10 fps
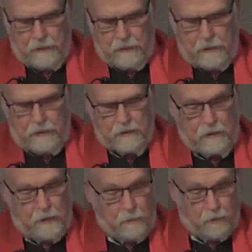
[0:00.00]
It is
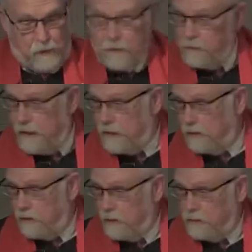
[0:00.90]
time to resurrect
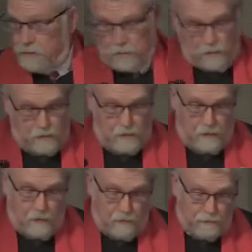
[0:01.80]
the Golden Rule
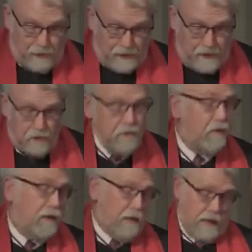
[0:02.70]
for each of
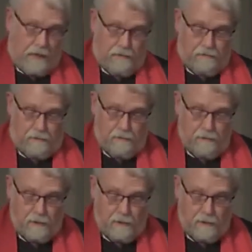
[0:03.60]
our lives.